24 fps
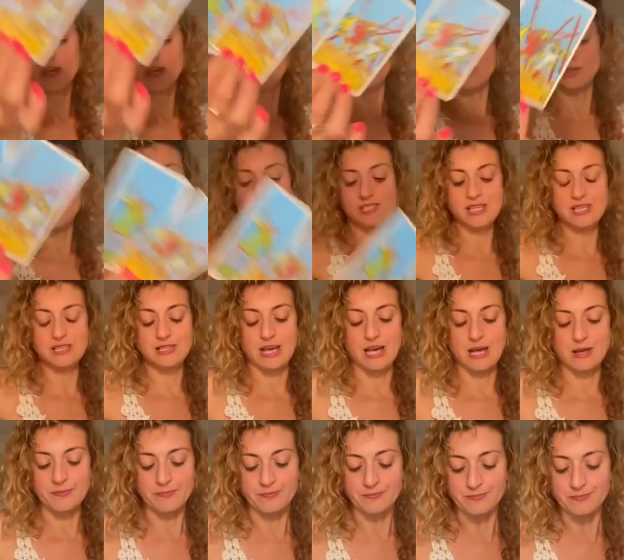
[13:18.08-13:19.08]
You see
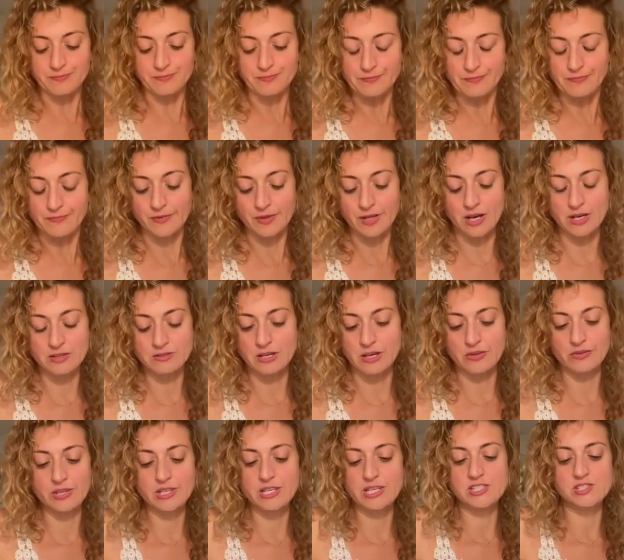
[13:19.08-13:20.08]
that. Uh,
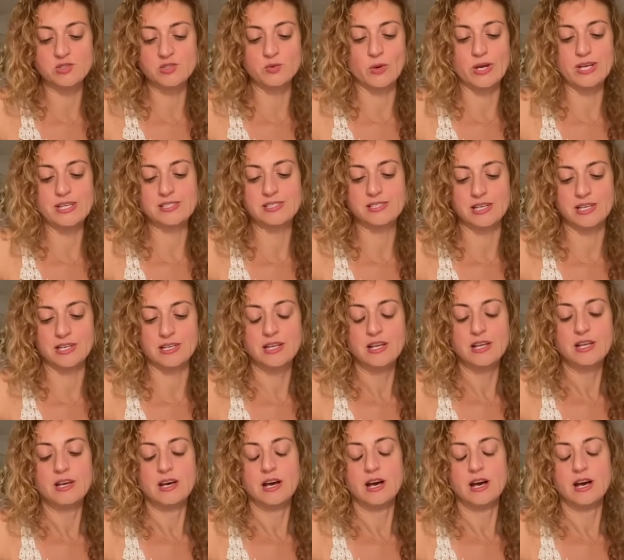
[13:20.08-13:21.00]
nothing is wasted.